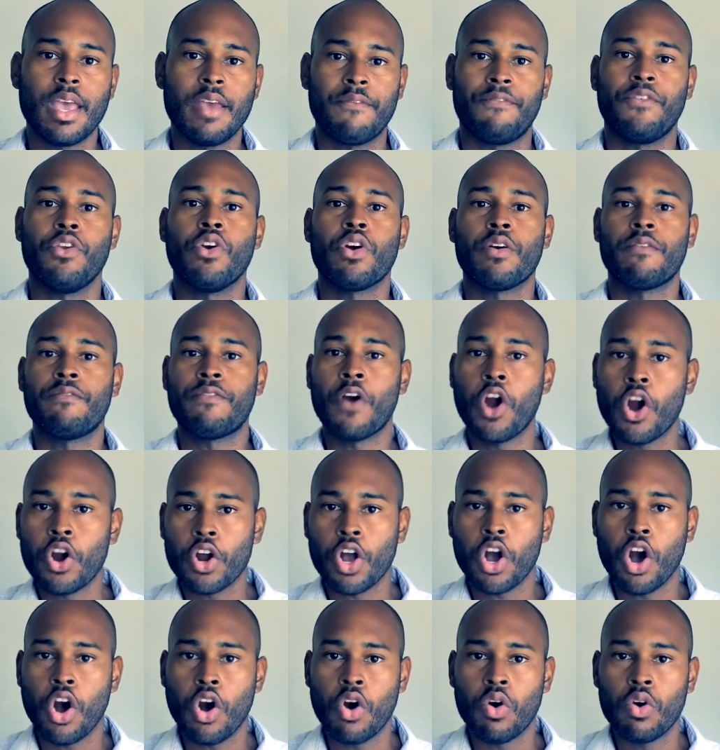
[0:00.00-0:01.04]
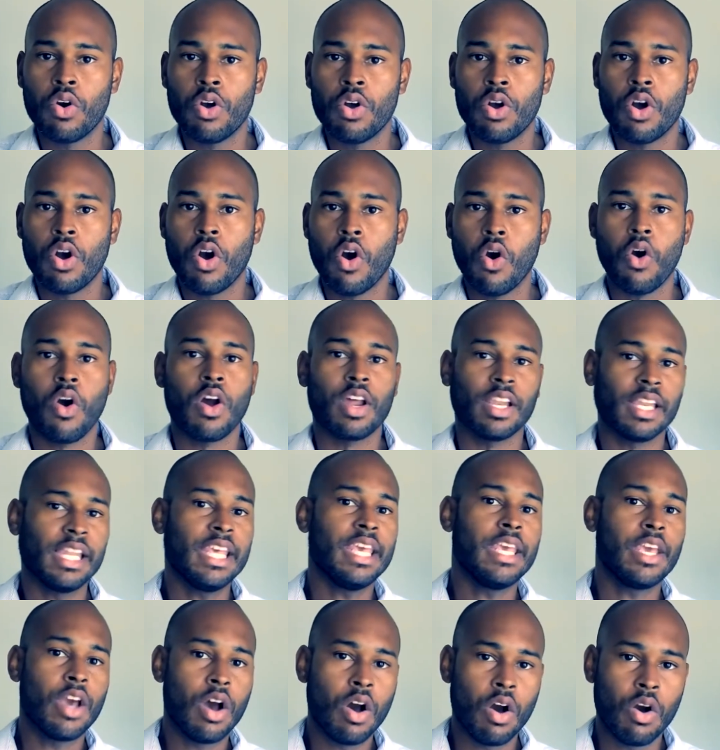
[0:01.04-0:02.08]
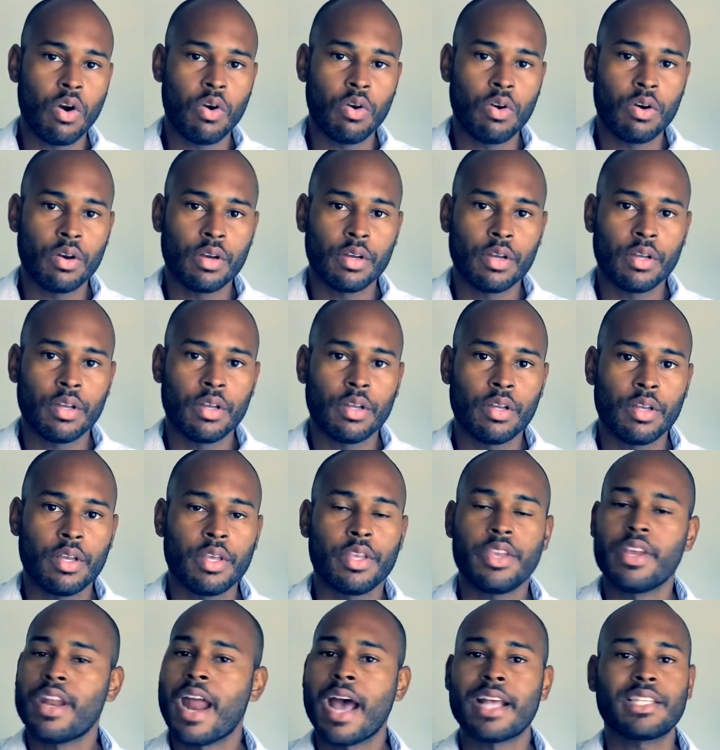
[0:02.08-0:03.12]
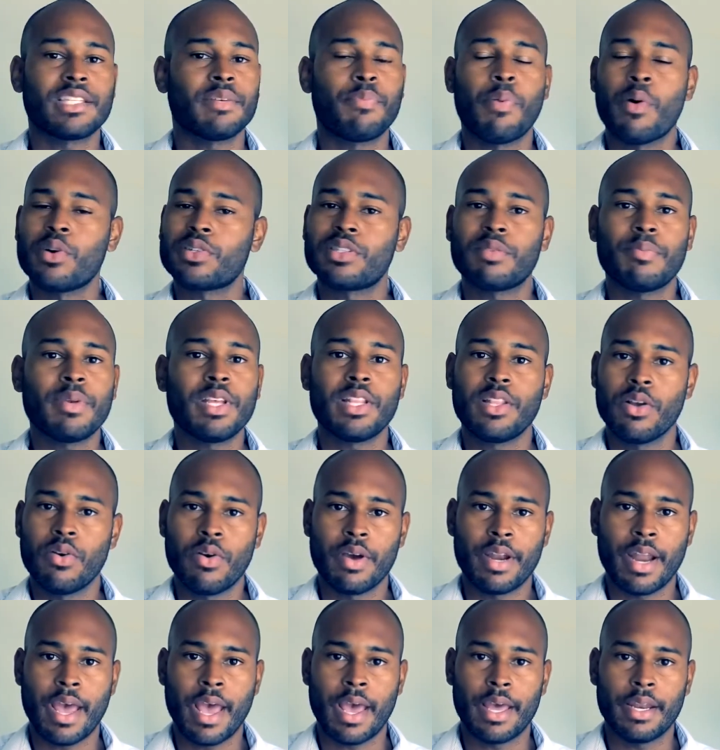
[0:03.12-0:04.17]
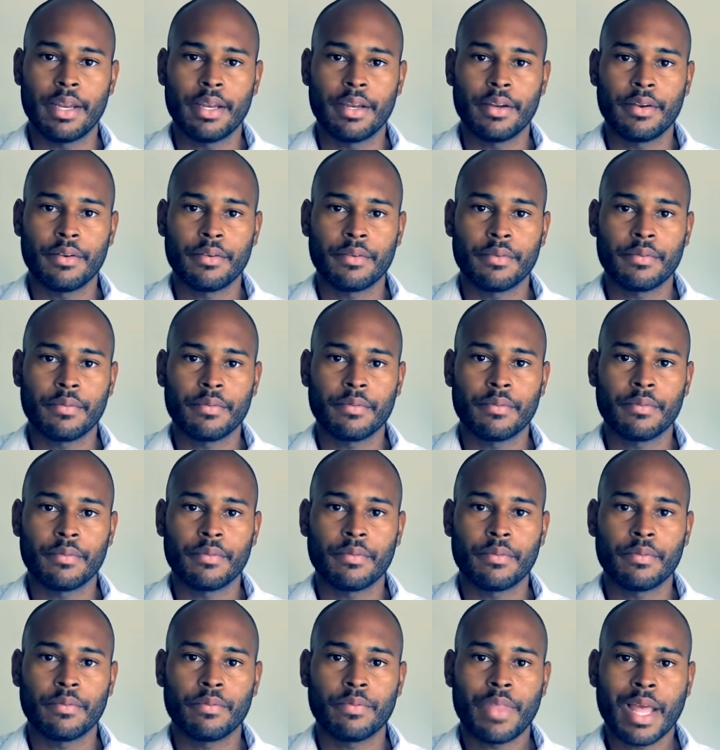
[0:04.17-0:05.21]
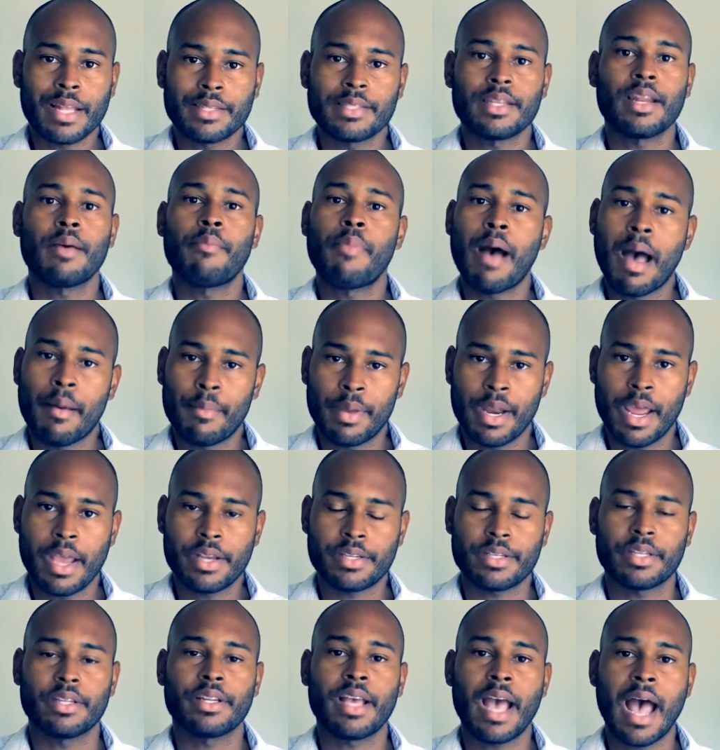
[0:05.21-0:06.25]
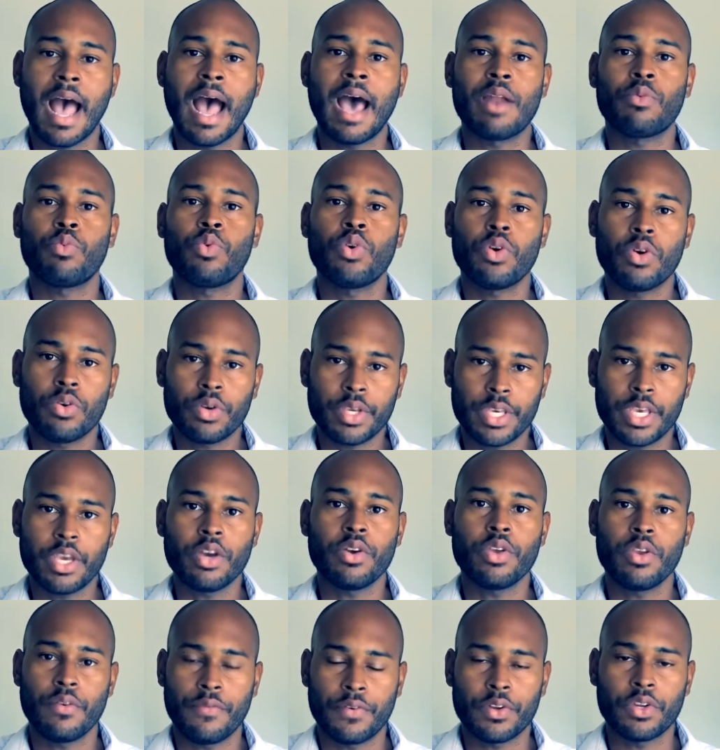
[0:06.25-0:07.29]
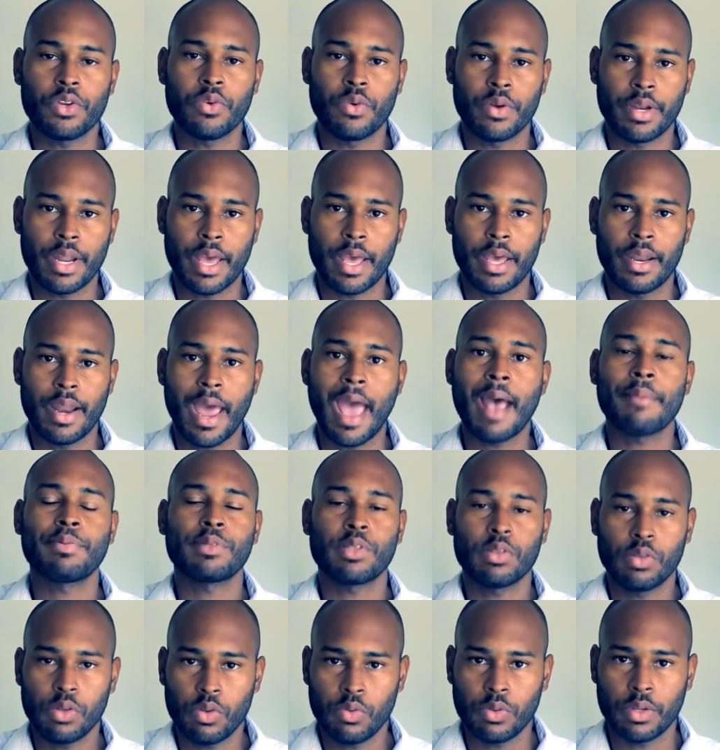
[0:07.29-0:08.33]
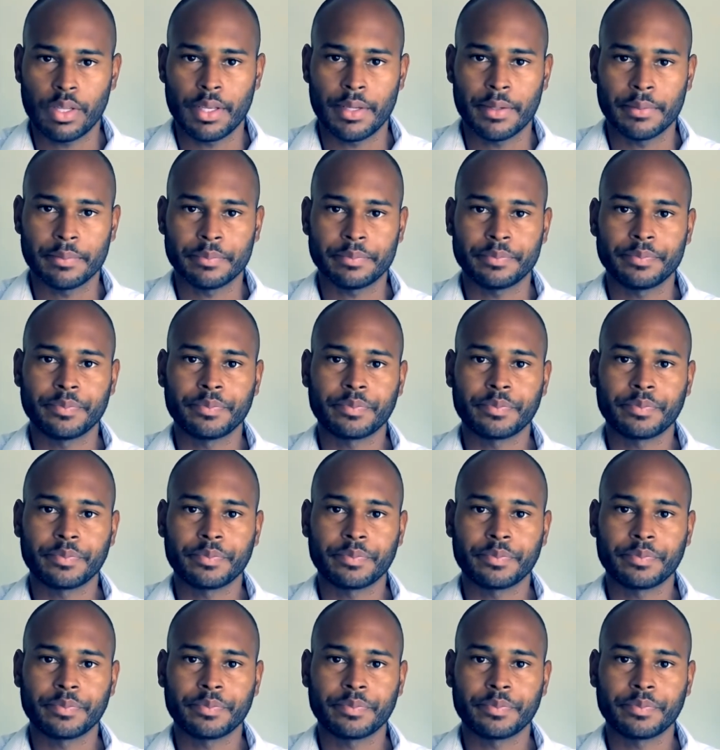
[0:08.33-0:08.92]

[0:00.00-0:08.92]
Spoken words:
if you're a Virgo or a Leo. You're not supposed to be doing that. That's an abomination. God will kill you for doing that. Absolutely.